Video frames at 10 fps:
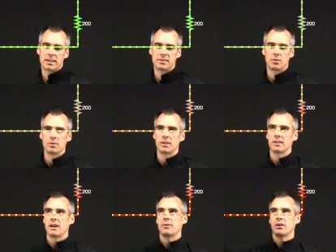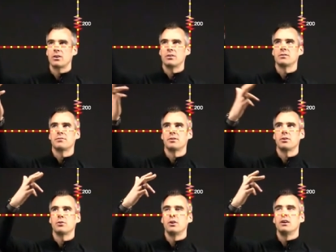is only allowing current to
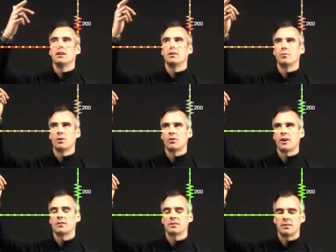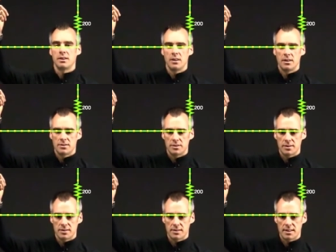flow in one direction. So you can
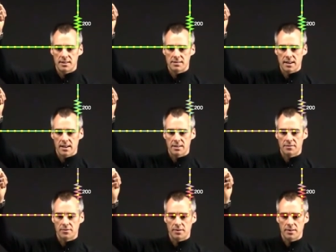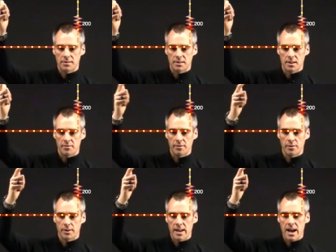see it's like it's
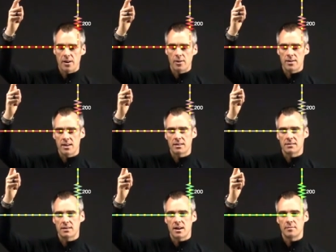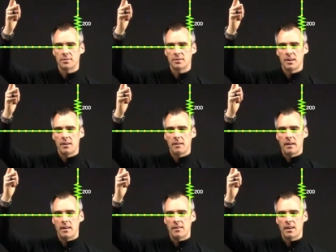flowing now, and then it stops,
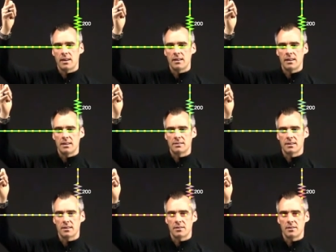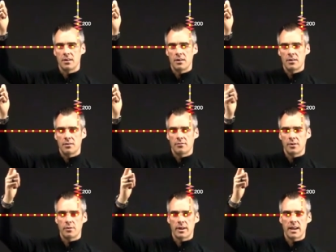and then it's going to
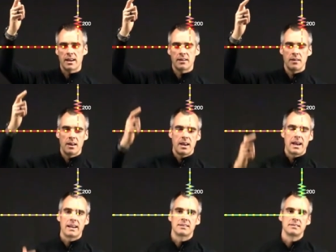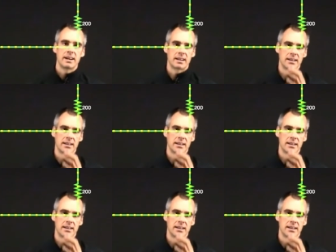flow again, and it's not going to